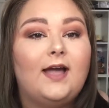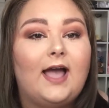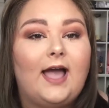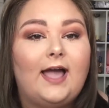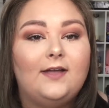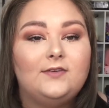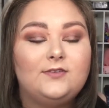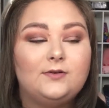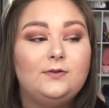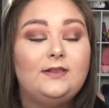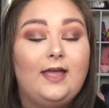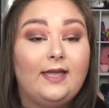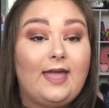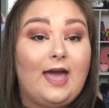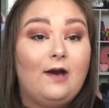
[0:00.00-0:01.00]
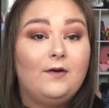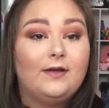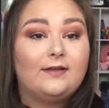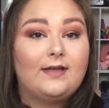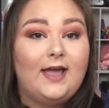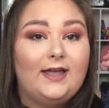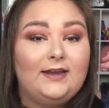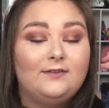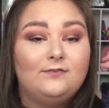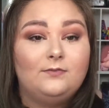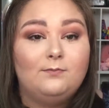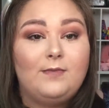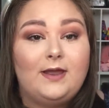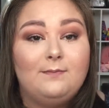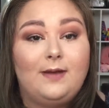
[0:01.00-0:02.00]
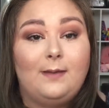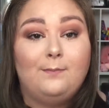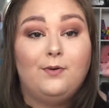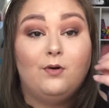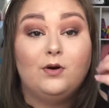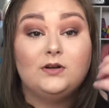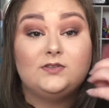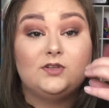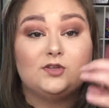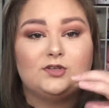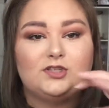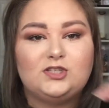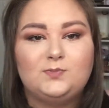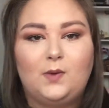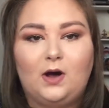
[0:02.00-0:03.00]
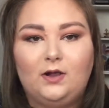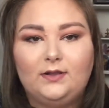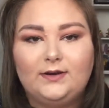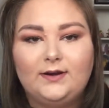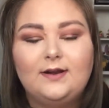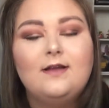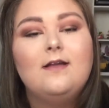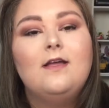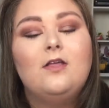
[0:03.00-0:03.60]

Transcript: I do like how it kind of made my pores look smaller.